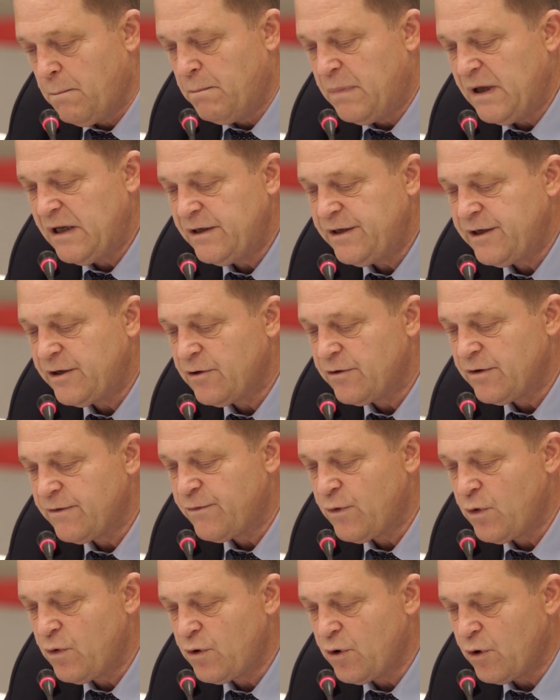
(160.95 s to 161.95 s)
Building on the
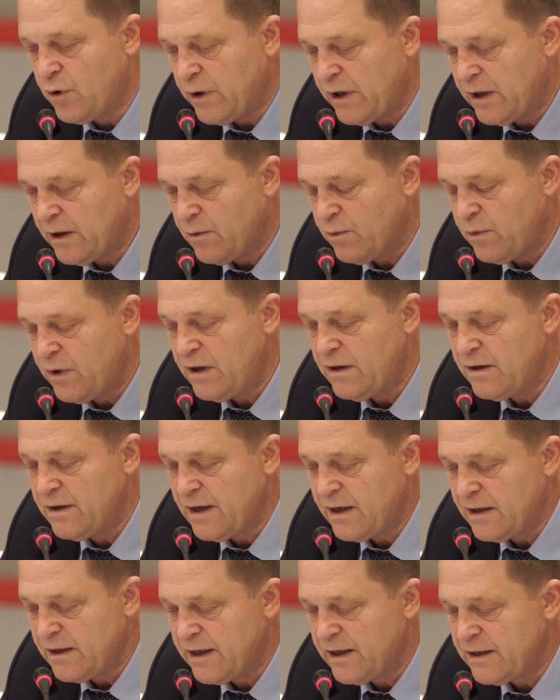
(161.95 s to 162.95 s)
foregoing, we, the
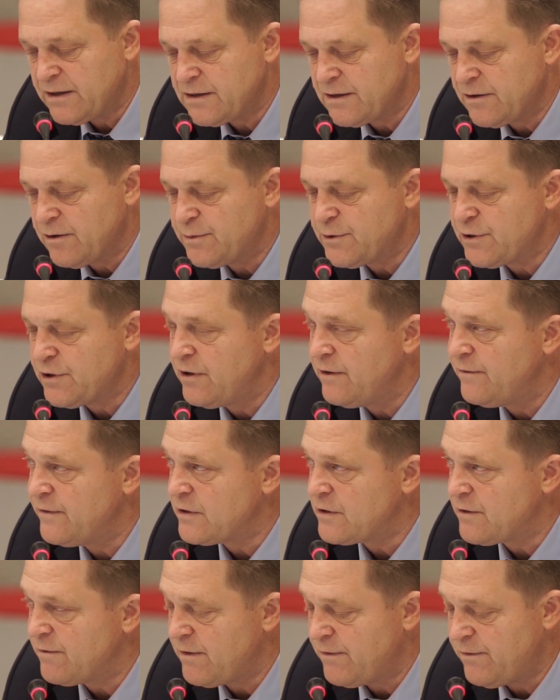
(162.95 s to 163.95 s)
delegates and
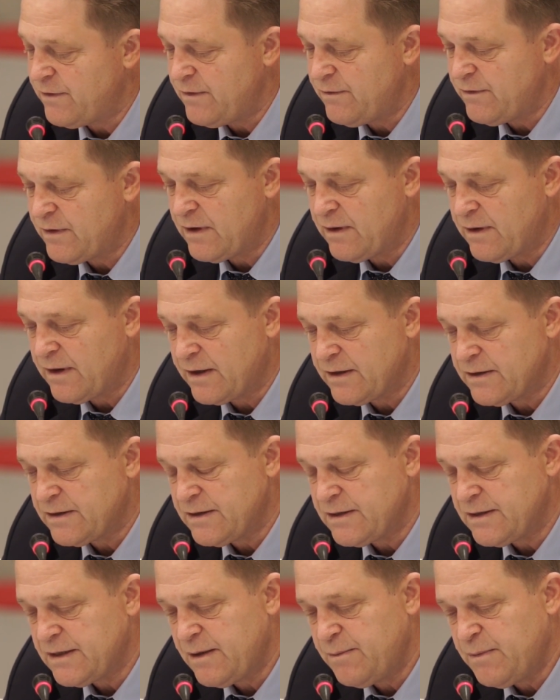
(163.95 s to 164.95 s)
observers of the 15th
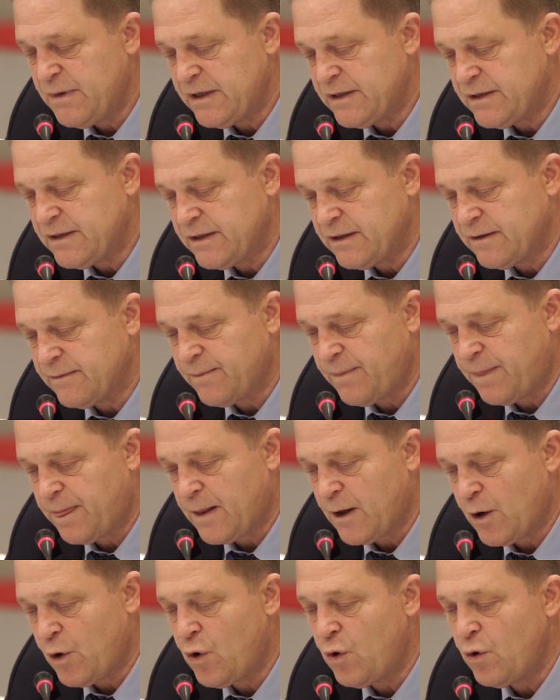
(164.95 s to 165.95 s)
RCC meeting,
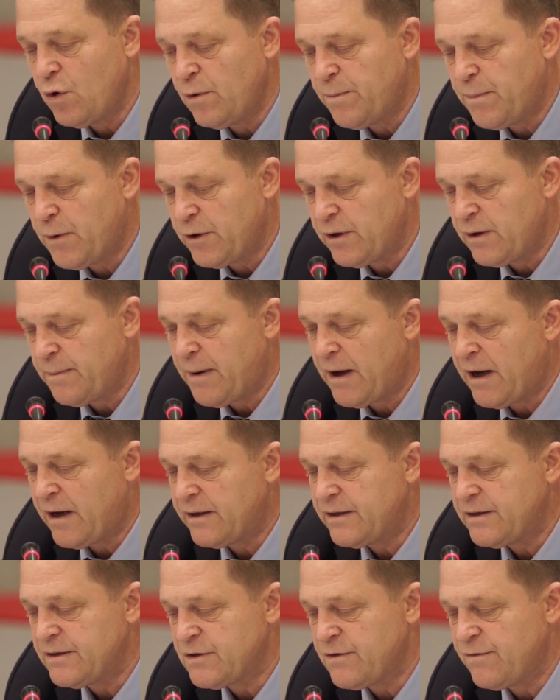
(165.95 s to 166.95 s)
call upon the
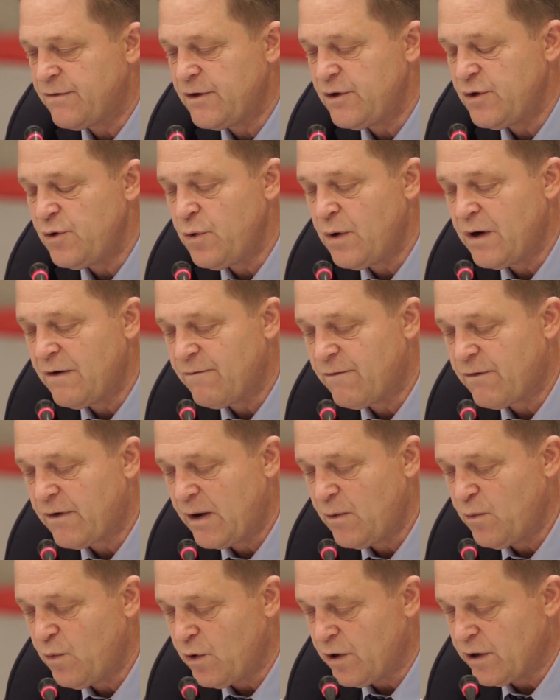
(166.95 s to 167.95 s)
parties of the UN
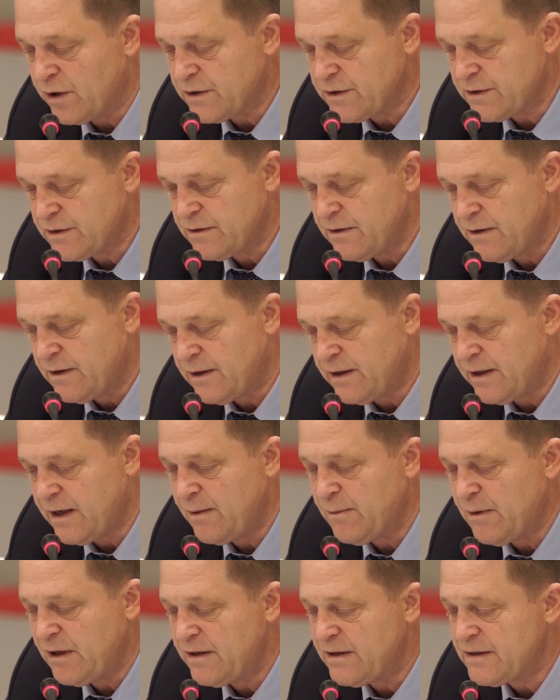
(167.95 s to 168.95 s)
frameworks,
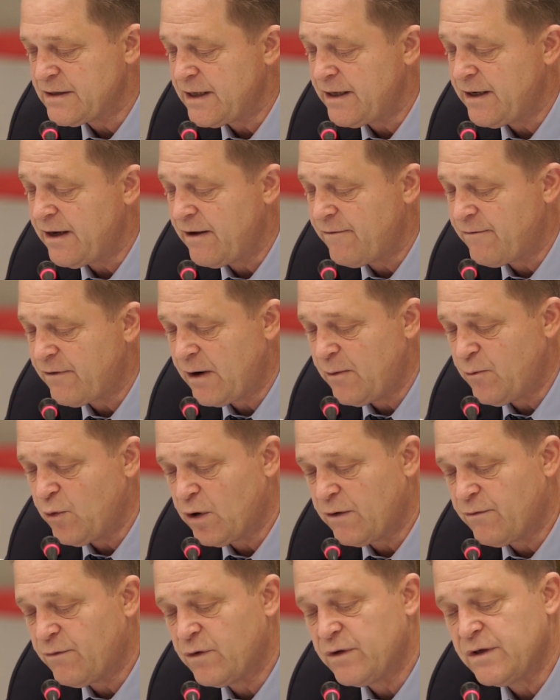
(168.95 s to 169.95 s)
namely the Sendai
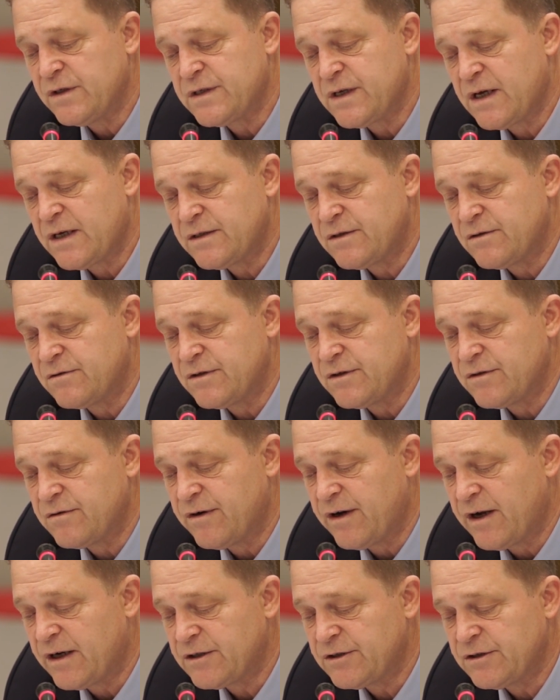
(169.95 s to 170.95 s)
Framework for Disaster Risk
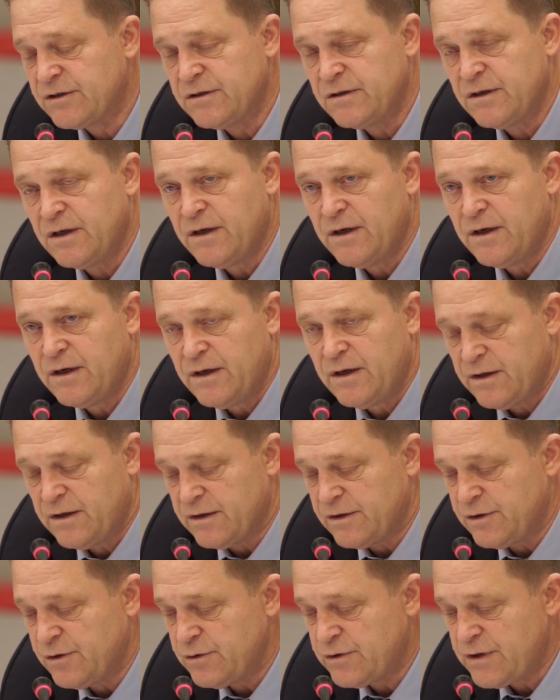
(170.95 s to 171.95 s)
Reduction,
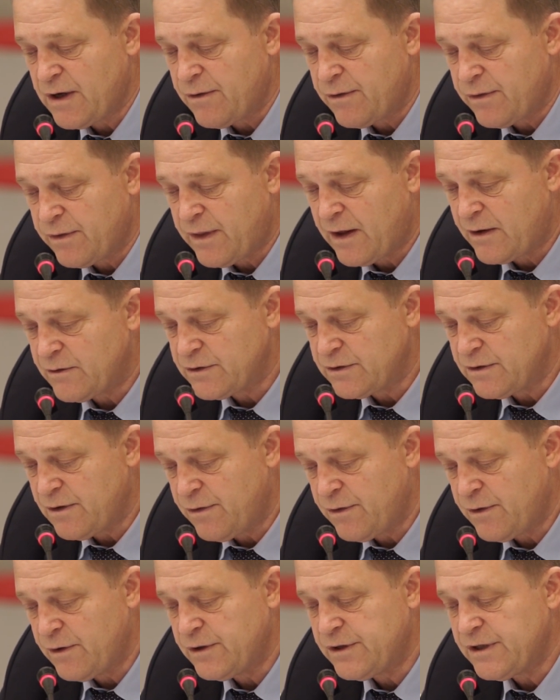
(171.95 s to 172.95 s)
the
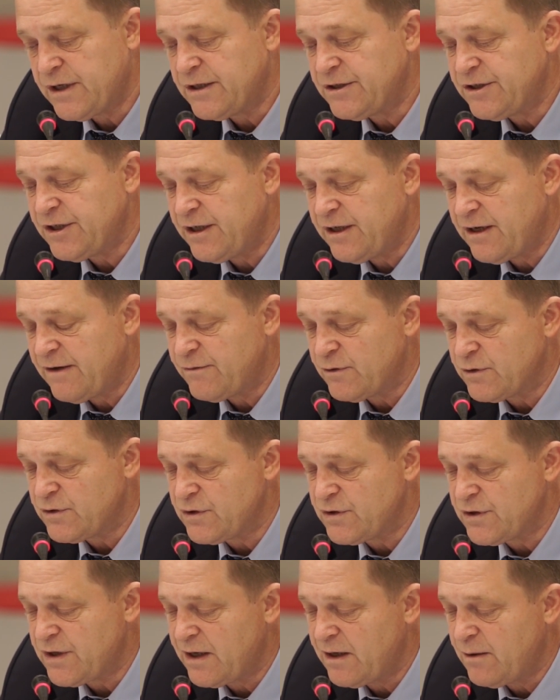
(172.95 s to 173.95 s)
2030 Agenda for
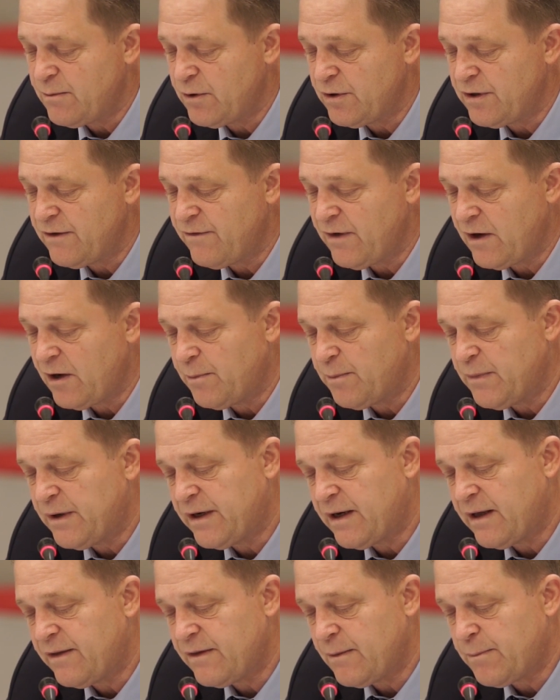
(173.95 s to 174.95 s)
Sustainable
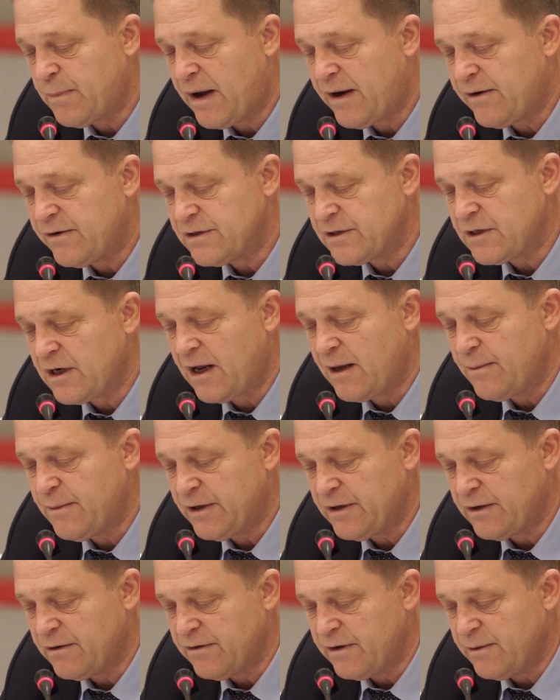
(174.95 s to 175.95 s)
Development, and the Paris
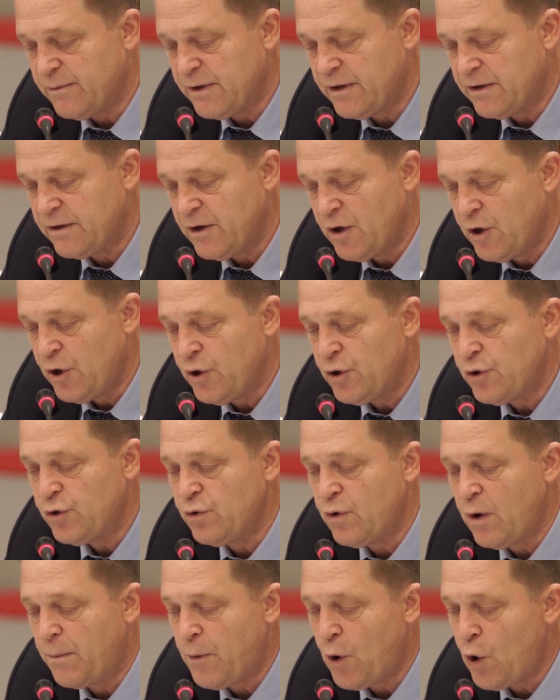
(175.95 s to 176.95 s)
Climate Agreement,
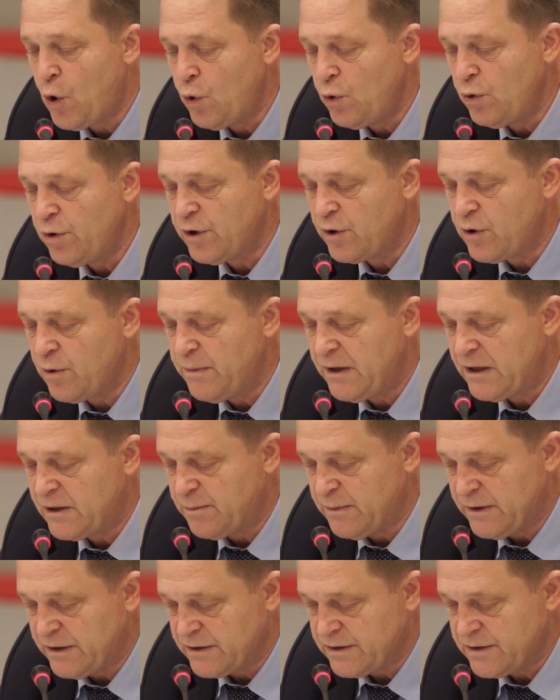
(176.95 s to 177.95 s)
to uphold the
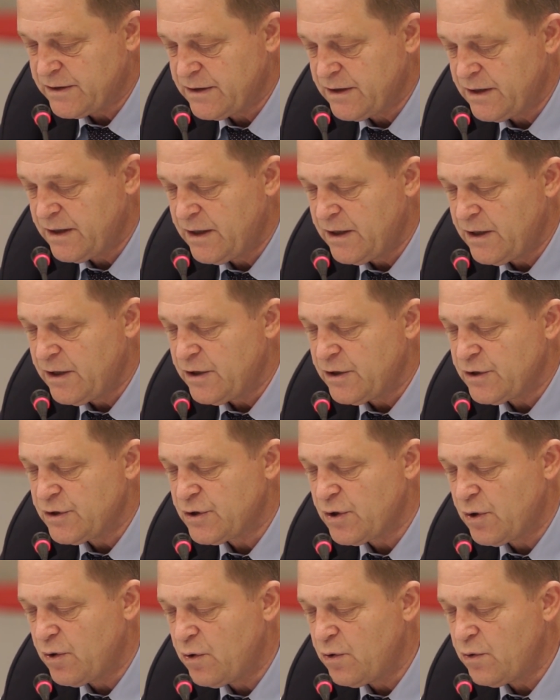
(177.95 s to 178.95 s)
commitments
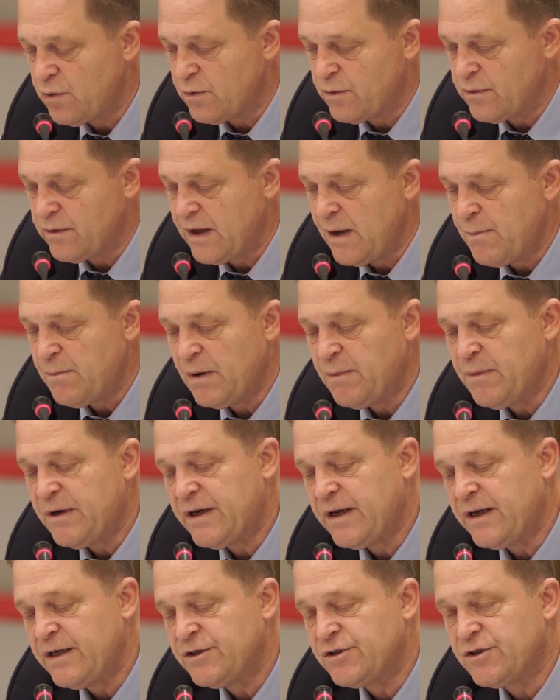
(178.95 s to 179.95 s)
so the
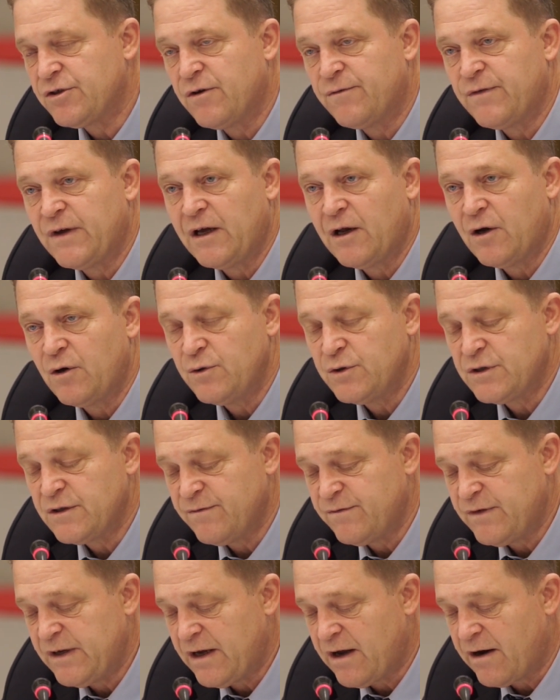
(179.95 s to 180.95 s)
implementation of
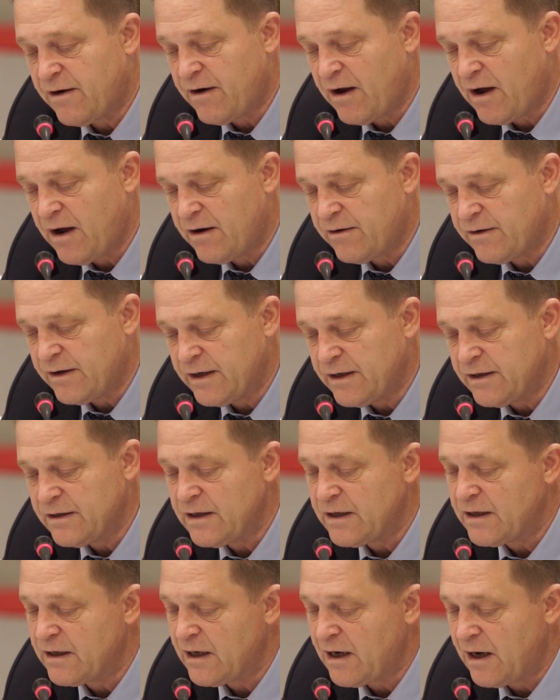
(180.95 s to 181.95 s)
inclusive DRR
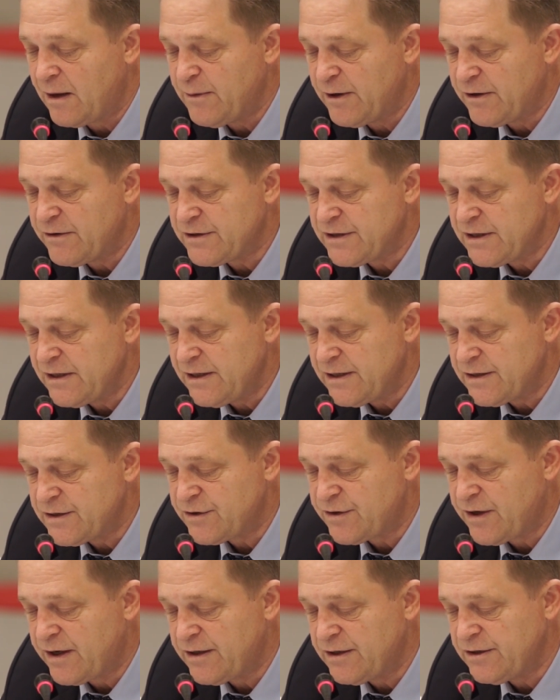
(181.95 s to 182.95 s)
and climate resilience
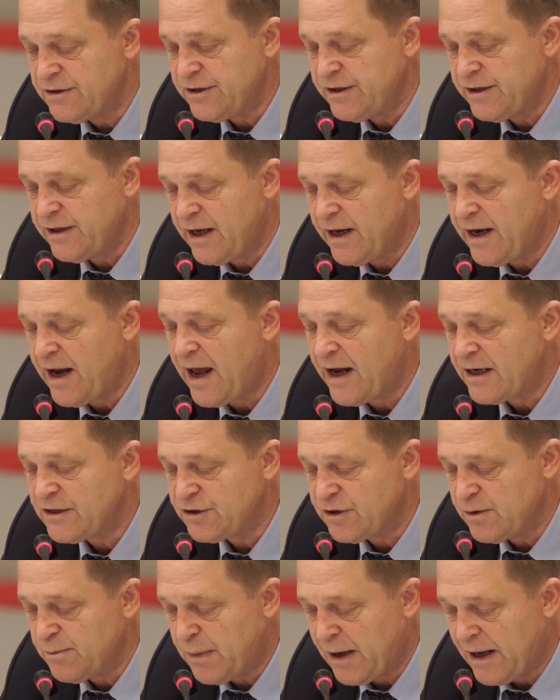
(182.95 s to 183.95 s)
strategy and
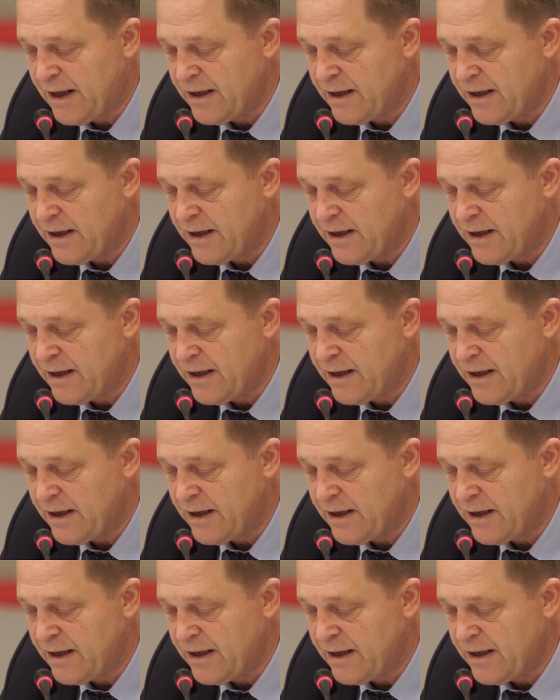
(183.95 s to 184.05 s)
action